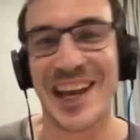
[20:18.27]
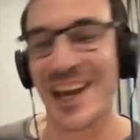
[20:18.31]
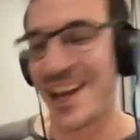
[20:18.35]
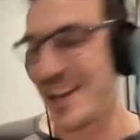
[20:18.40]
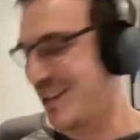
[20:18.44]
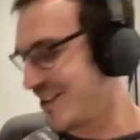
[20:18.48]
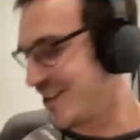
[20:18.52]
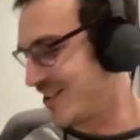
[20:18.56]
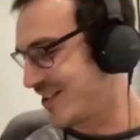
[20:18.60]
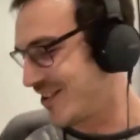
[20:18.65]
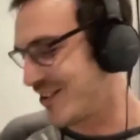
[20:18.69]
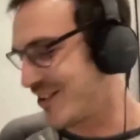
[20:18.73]

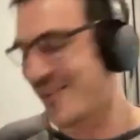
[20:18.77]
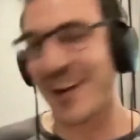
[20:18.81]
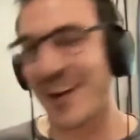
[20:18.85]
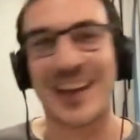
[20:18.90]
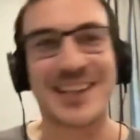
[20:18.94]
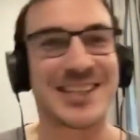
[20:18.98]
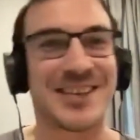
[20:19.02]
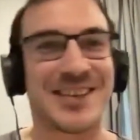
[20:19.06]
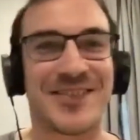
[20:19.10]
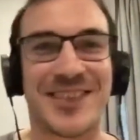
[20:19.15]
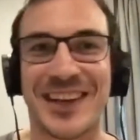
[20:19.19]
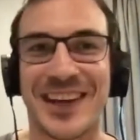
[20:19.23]
You can create
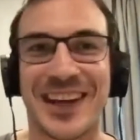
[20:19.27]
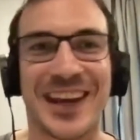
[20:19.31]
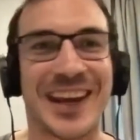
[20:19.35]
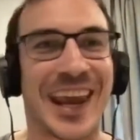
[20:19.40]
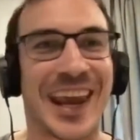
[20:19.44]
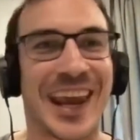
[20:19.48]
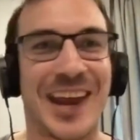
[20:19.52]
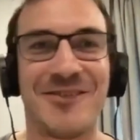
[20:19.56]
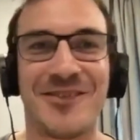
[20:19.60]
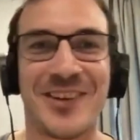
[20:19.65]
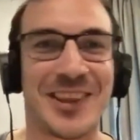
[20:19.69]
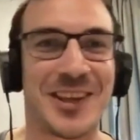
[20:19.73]
something
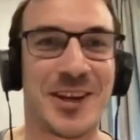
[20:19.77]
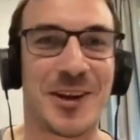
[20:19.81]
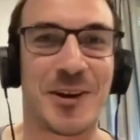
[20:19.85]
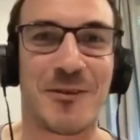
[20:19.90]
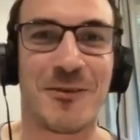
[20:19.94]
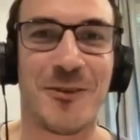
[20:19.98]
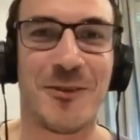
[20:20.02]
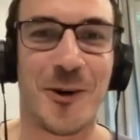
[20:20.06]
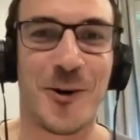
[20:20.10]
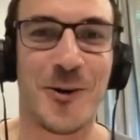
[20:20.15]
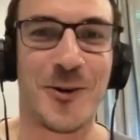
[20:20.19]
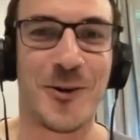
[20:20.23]
again with your
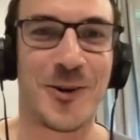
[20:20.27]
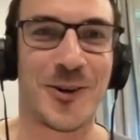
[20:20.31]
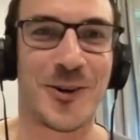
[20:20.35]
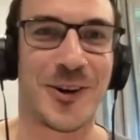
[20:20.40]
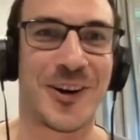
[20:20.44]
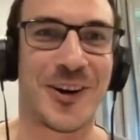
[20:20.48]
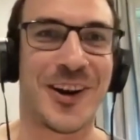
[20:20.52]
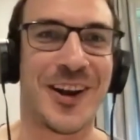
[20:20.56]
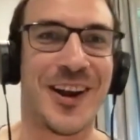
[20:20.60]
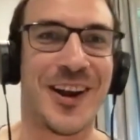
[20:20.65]
phone or